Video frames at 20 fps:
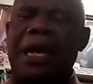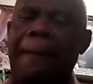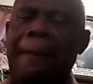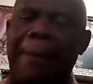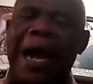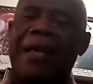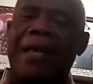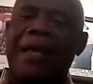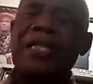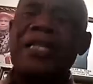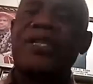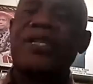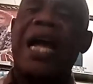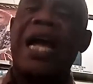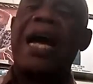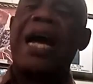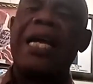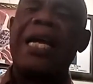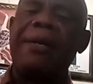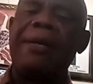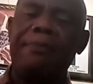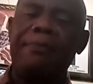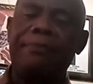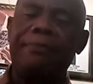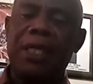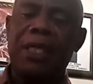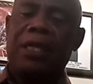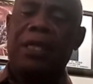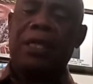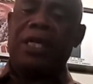by this time,
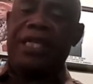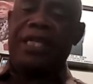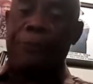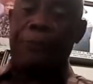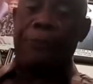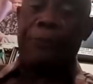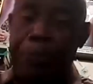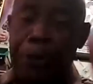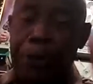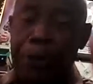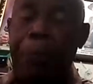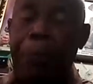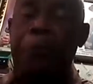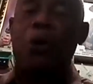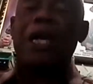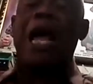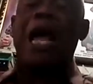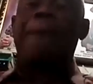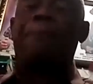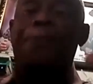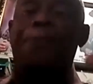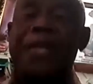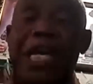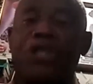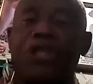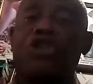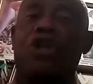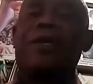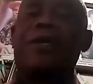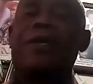the people are
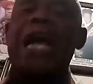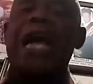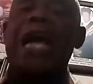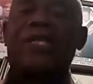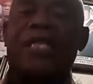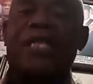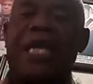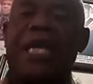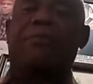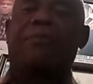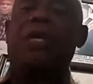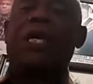pressurizing.